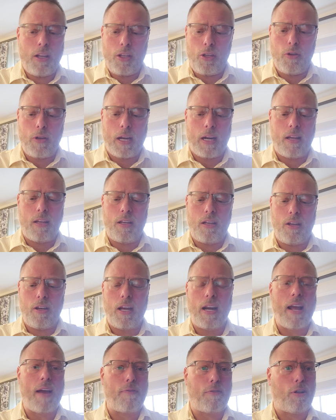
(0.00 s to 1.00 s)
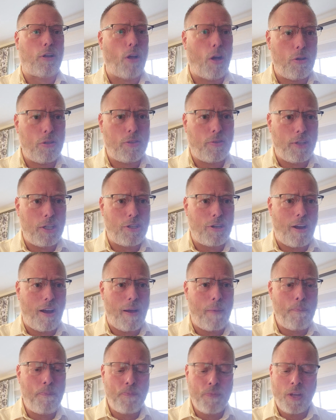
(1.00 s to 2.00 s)
You gotta have clothes for the
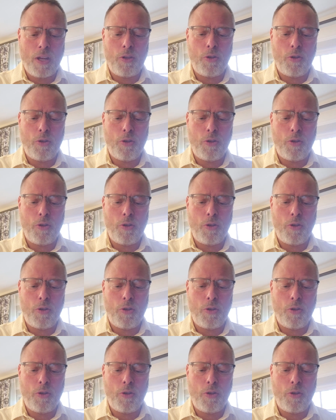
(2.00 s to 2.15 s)
job.